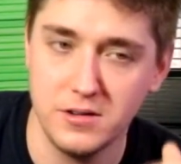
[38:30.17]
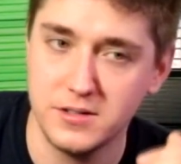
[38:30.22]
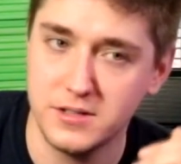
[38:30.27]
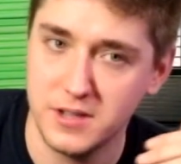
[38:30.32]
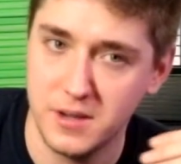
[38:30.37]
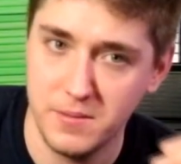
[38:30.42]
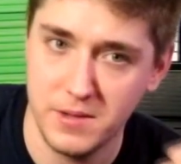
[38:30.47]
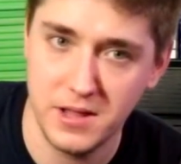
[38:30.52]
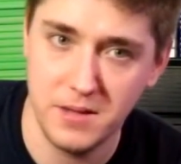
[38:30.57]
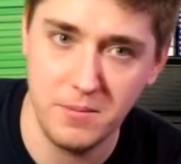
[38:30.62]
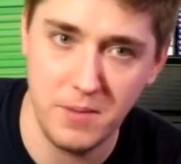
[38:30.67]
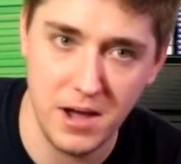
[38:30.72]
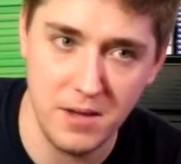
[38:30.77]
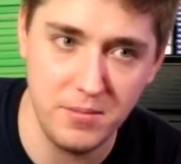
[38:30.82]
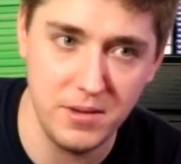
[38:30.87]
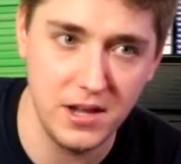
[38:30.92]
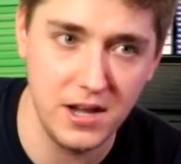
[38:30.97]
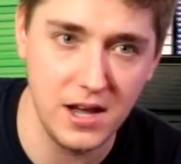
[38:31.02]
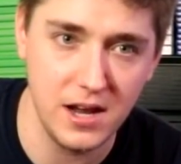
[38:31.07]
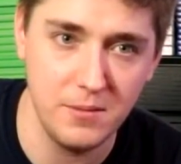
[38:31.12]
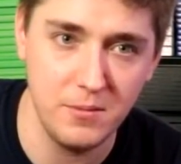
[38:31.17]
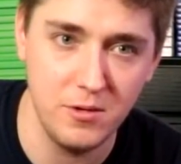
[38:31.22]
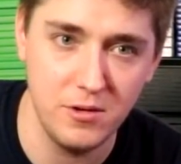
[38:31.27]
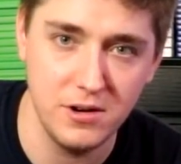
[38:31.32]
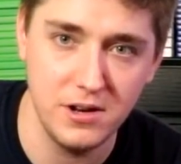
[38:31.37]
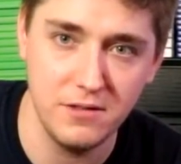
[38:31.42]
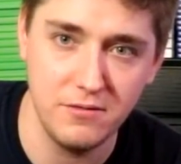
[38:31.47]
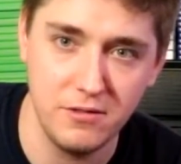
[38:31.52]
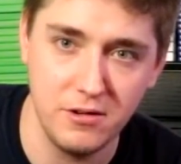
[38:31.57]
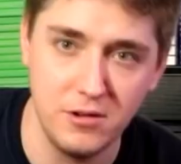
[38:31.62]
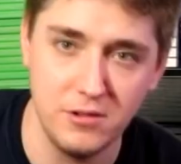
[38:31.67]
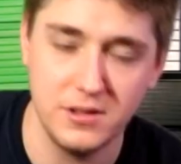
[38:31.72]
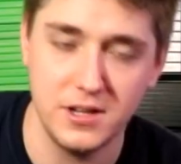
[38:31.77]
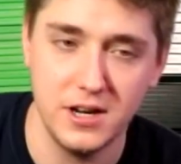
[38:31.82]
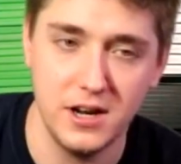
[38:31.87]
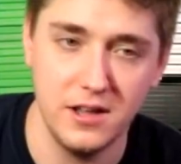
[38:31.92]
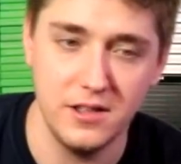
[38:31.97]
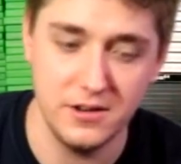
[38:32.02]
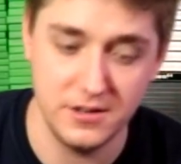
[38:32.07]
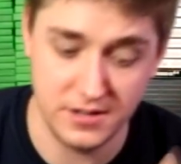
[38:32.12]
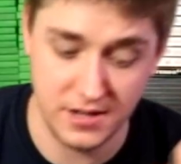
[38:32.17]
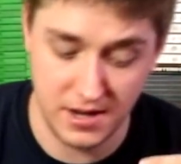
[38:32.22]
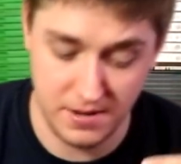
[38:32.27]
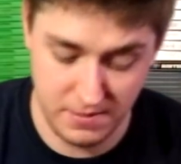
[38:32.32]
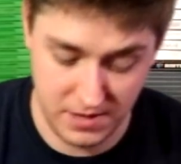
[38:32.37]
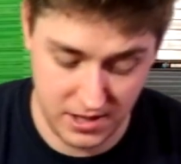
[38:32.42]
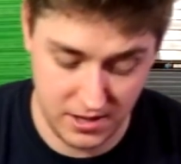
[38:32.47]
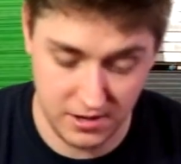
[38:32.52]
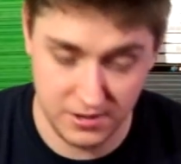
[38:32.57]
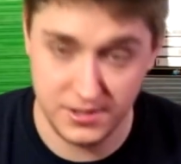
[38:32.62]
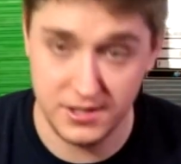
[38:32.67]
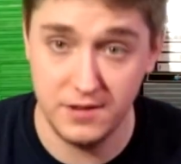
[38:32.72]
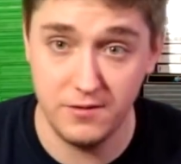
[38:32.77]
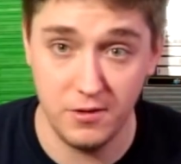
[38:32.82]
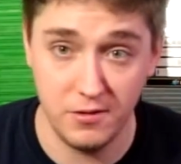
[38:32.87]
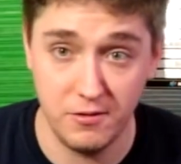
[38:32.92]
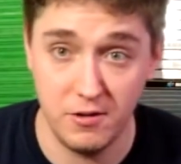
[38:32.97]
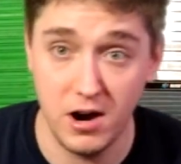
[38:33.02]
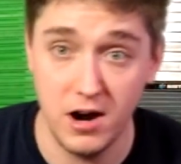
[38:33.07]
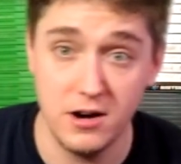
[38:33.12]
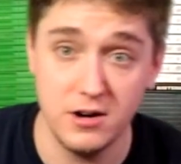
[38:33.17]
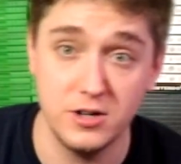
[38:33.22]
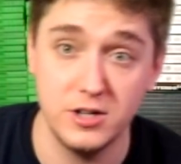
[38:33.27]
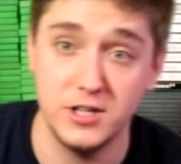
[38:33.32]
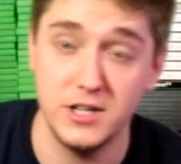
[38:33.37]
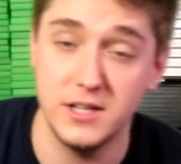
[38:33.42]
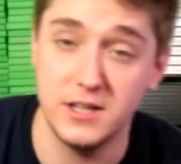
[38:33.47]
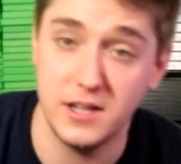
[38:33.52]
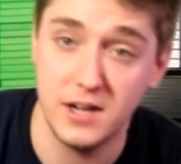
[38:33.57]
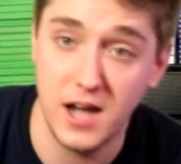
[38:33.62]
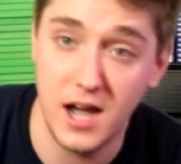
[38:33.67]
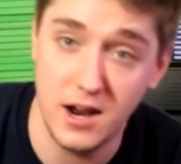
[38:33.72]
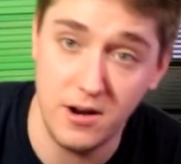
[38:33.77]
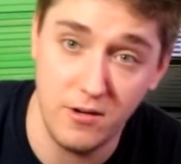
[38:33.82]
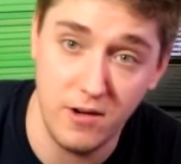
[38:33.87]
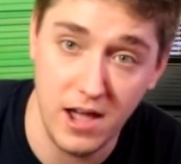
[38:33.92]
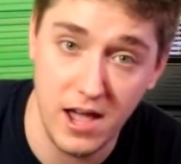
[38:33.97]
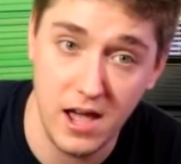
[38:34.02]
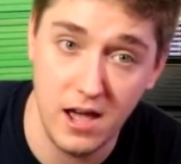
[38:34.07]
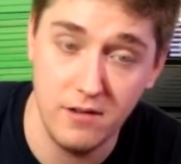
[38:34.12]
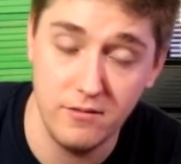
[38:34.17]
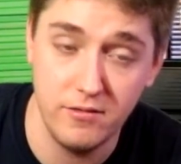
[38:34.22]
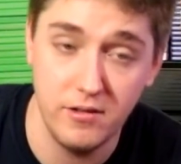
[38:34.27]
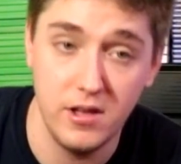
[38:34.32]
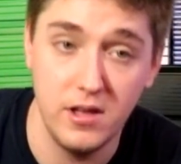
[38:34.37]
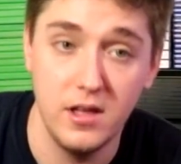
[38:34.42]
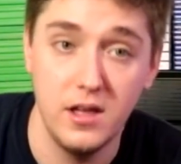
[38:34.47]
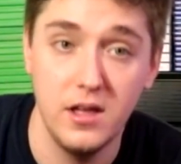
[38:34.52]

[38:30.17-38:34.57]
Some of them might be kind of more difficult than others. I mean, there's even rarer shit that I don't have.